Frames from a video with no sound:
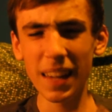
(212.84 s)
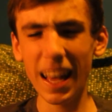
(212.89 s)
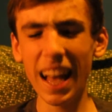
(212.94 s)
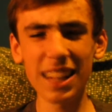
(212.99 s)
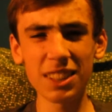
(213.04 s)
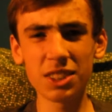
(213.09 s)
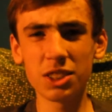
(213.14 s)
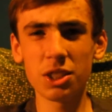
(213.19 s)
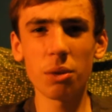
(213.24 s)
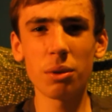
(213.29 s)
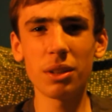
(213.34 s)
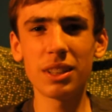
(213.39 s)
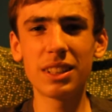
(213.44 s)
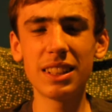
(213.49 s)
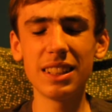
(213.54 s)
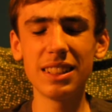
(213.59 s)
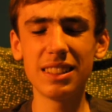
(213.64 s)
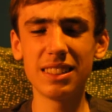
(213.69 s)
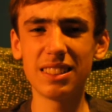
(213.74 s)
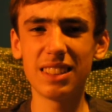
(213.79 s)
And so
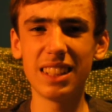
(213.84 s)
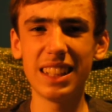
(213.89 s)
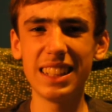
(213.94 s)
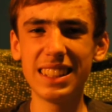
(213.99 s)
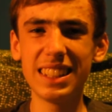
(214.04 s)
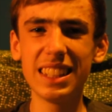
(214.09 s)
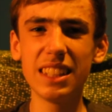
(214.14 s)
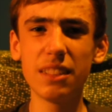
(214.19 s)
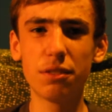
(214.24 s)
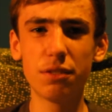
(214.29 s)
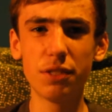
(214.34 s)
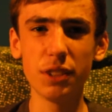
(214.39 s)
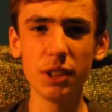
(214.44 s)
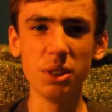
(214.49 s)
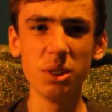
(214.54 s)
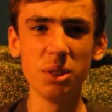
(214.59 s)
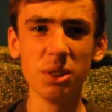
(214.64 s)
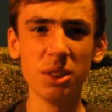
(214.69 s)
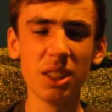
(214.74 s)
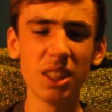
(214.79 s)
it did
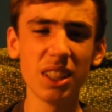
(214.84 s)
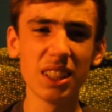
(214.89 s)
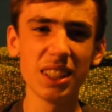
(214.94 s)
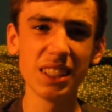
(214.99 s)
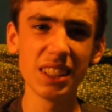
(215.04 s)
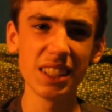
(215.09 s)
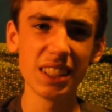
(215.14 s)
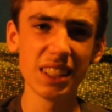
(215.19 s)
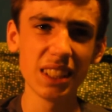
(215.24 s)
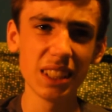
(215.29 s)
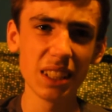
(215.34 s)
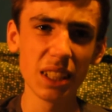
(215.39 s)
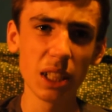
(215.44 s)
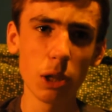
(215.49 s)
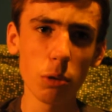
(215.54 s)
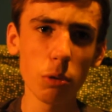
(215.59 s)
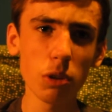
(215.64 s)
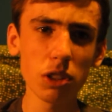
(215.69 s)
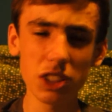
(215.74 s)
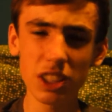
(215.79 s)
feel,
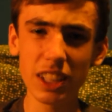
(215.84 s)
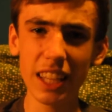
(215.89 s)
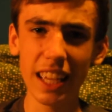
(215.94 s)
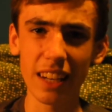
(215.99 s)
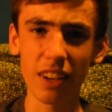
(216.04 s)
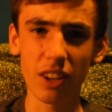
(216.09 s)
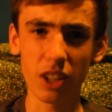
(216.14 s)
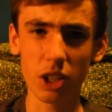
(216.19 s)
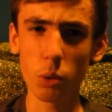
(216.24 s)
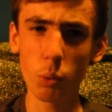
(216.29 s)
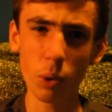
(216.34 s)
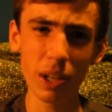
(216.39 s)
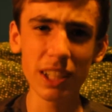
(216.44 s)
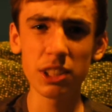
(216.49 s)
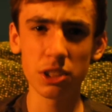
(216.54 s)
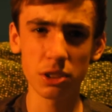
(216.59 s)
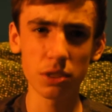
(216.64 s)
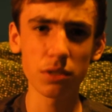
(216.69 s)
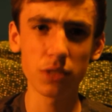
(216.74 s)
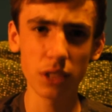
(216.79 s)
once again, like a
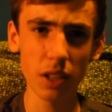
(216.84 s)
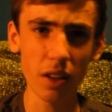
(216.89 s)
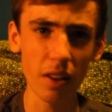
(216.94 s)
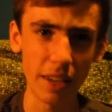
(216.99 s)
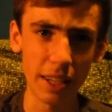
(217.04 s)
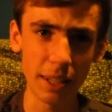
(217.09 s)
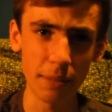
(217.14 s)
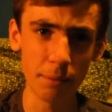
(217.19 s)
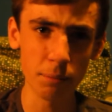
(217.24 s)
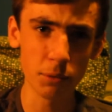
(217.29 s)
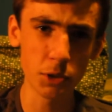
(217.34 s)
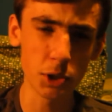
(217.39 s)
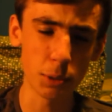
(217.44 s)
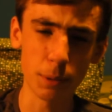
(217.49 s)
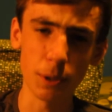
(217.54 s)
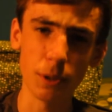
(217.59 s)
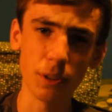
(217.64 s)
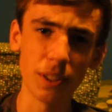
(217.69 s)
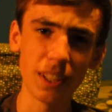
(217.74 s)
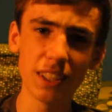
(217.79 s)
waste of time, to
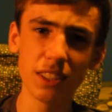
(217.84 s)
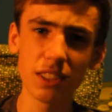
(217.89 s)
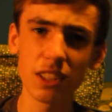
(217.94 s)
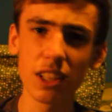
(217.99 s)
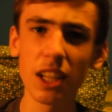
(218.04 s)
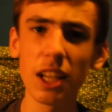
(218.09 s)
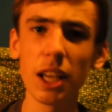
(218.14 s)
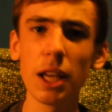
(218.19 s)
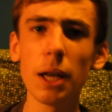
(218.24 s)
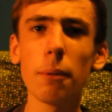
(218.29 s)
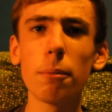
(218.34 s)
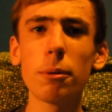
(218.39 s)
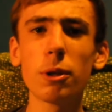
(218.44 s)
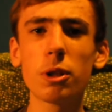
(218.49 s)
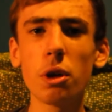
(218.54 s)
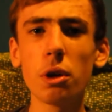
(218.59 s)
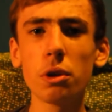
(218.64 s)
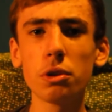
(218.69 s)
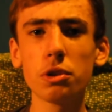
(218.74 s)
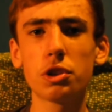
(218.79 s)
be honest,
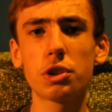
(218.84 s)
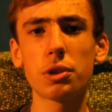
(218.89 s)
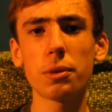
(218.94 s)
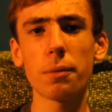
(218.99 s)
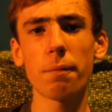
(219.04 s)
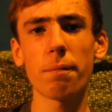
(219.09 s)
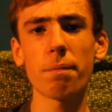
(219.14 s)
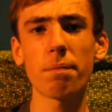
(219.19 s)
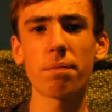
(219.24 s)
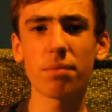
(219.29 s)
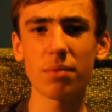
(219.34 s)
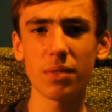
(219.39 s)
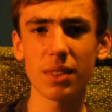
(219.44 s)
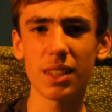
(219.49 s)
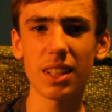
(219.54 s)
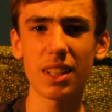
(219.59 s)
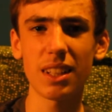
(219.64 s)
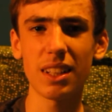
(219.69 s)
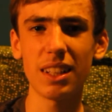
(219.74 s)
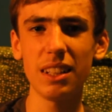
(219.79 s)
because
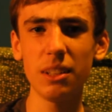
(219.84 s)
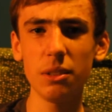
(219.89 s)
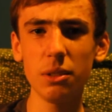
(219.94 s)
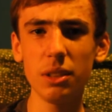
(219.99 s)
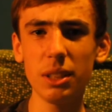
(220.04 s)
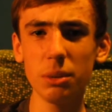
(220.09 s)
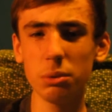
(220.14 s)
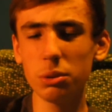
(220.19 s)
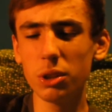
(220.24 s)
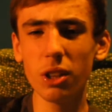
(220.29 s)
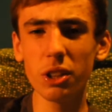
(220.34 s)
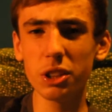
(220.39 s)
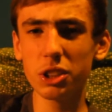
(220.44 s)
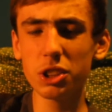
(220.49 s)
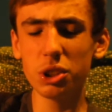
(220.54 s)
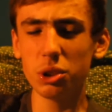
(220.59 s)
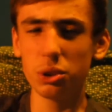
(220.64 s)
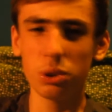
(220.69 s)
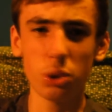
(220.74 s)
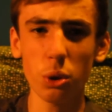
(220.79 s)
it was like a
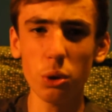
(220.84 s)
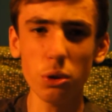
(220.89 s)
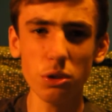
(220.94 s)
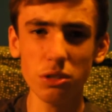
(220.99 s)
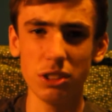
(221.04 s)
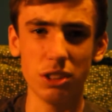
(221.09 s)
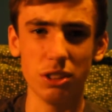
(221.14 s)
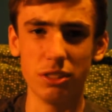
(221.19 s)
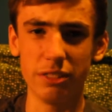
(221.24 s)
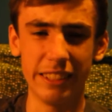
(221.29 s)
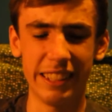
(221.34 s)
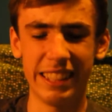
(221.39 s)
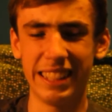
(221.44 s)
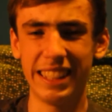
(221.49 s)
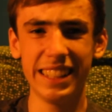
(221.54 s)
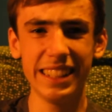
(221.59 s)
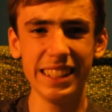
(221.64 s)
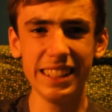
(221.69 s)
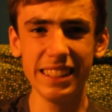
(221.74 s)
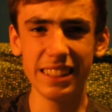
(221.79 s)
tutorial,
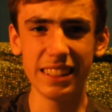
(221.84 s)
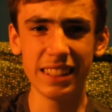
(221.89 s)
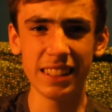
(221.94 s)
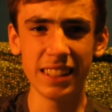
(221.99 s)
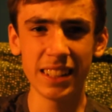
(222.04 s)
really.